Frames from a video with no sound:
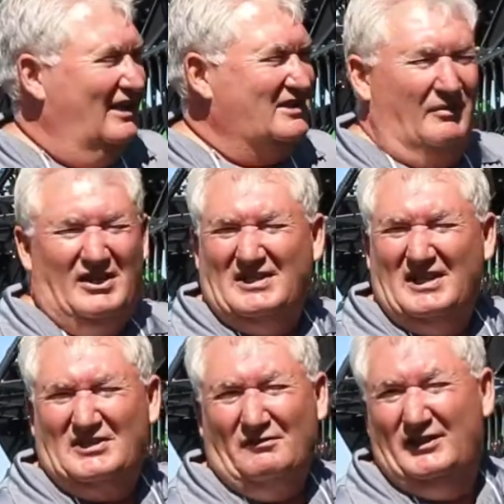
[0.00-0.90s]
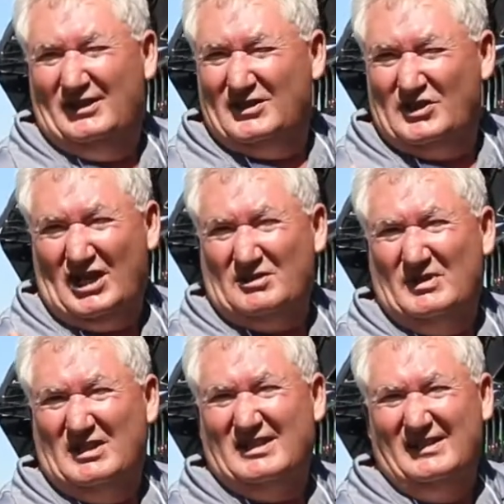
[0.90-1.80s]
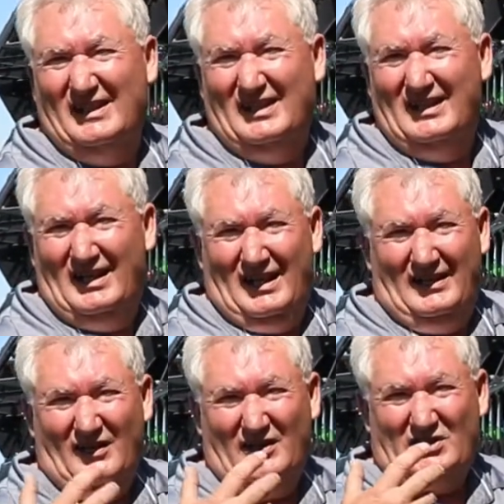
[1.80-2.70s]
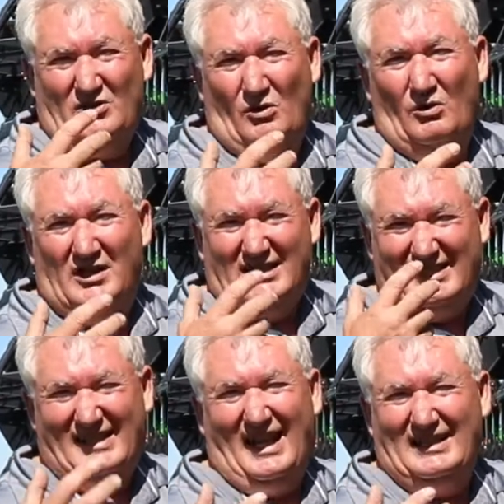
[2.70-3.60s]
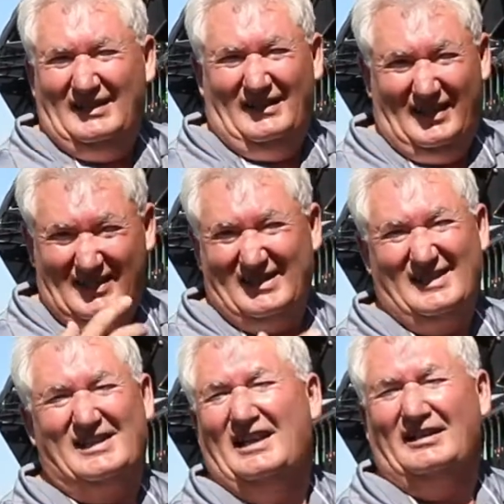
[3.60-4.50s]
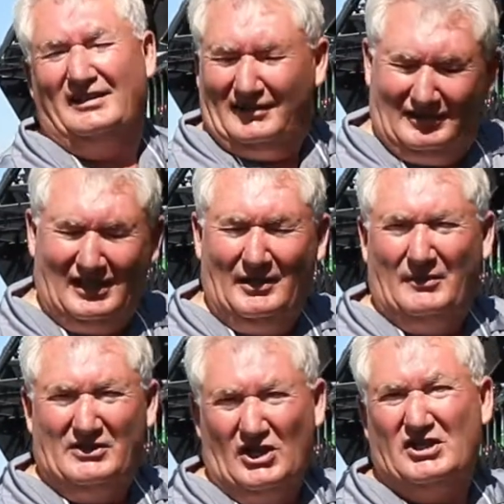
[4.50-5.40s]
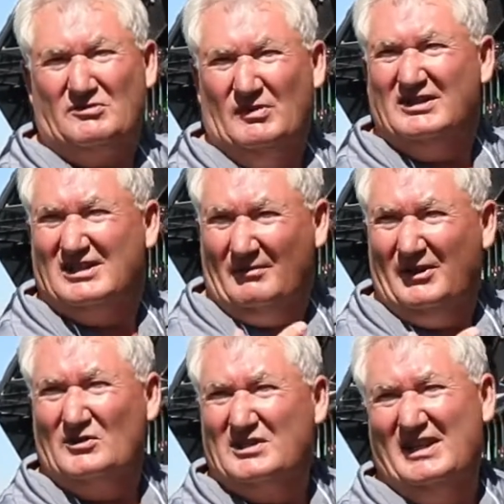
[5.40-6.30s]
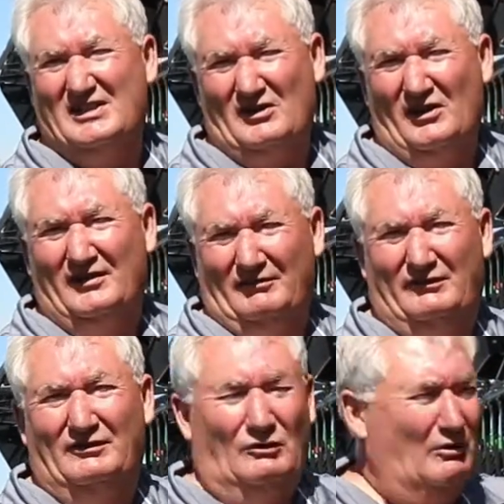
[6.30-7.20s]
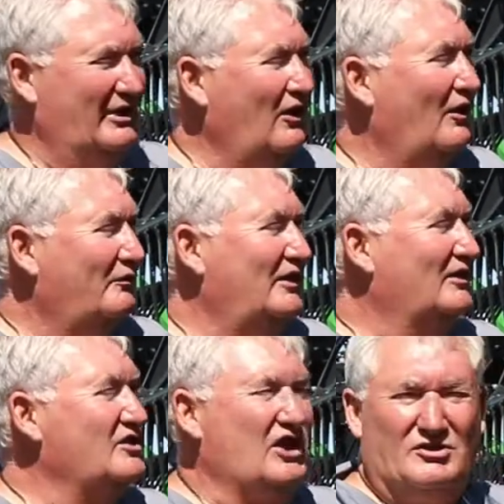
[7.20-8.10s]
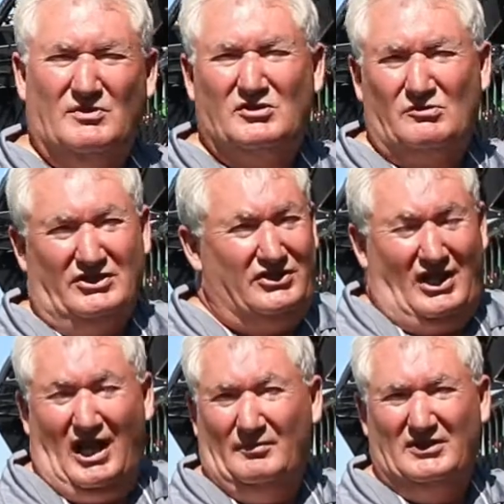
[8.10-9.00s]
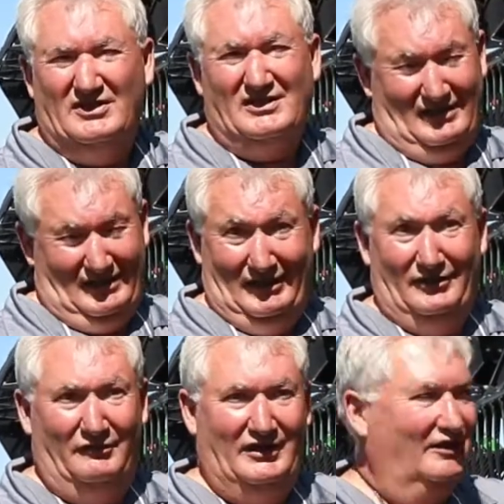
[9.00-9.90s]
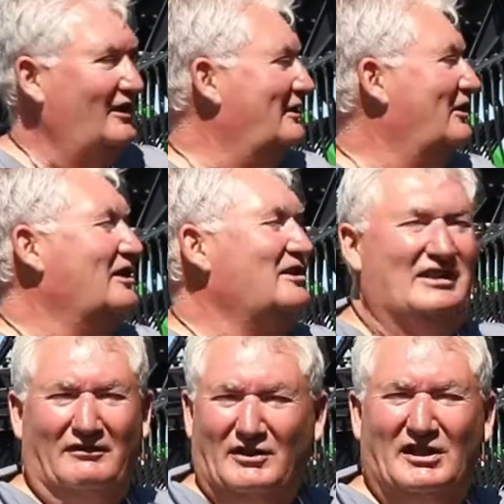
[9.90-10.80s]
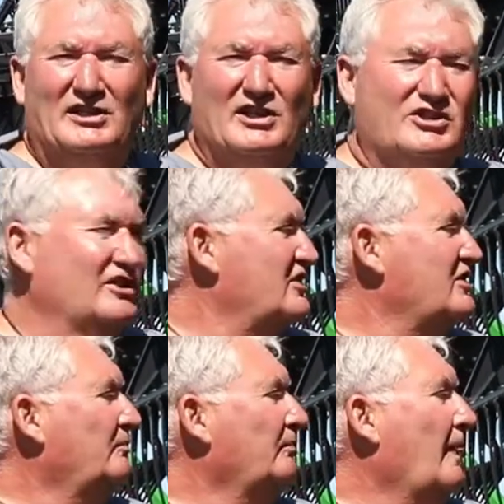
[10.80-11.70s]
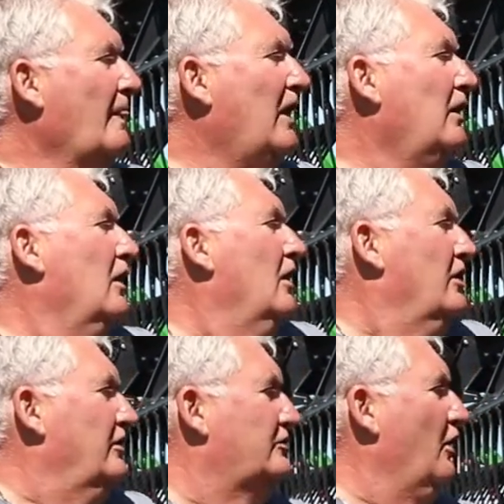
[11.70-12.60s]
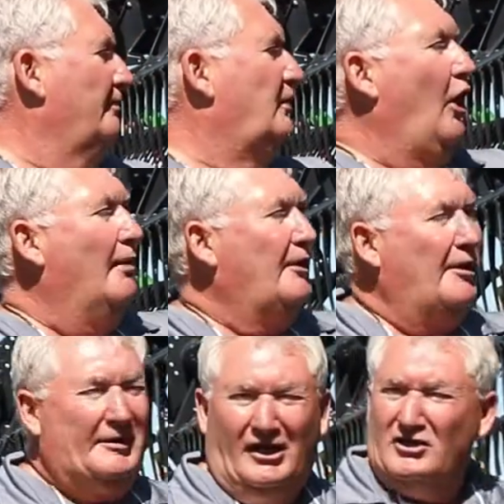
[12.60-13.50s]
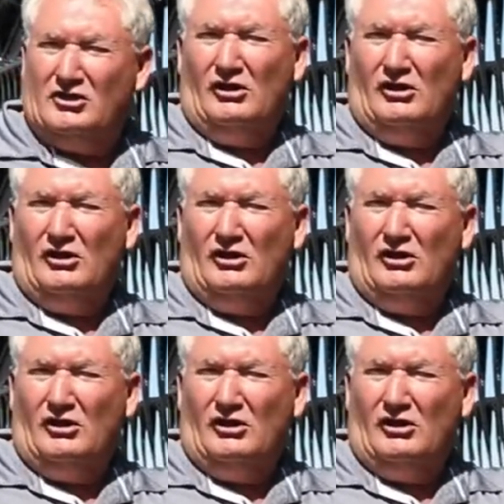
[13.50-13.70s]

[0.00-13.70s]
Some of these things are field adjustments, and there is no set, this is it type adjustments. Some of those things are what we call field adjustments, which happens in the field under different conditions. Your top crop augers